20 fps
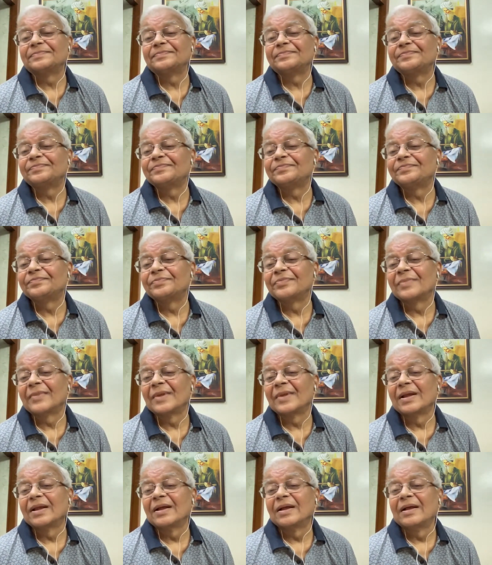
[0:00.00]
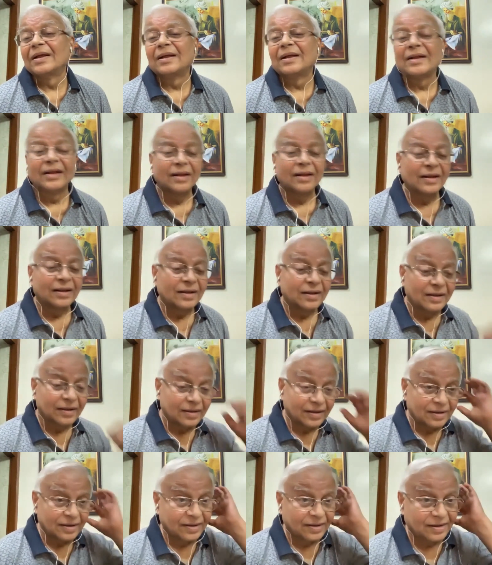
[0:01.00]

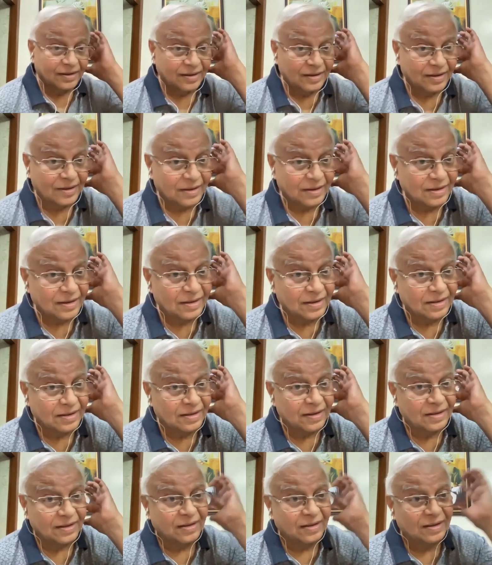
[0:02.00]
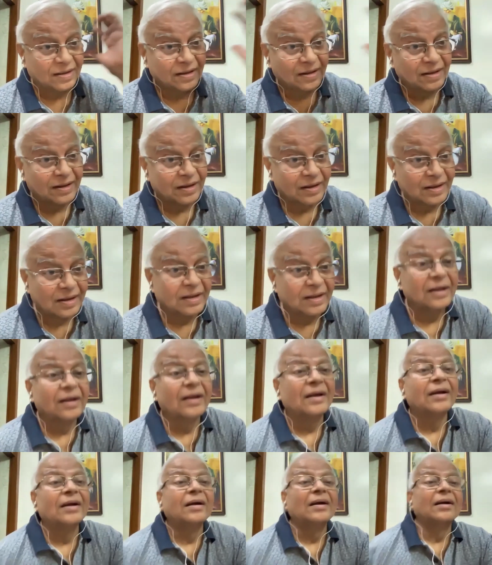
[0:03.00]

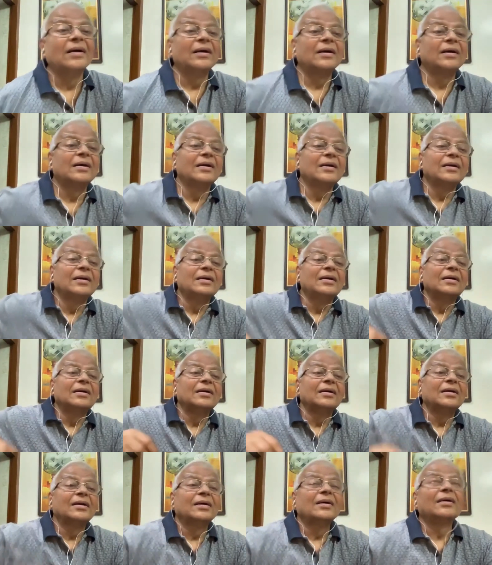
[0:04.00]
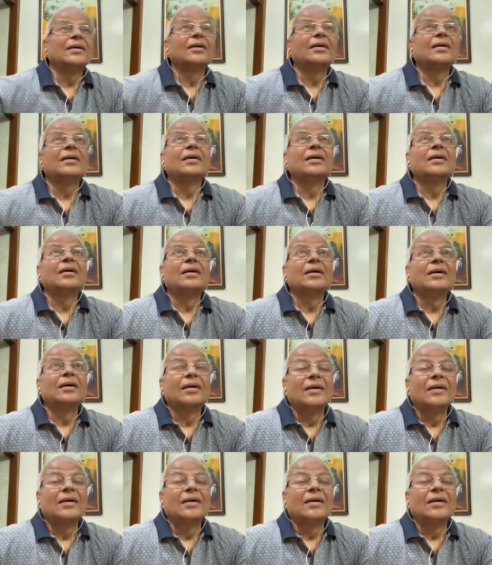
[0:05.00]
Nothing is said.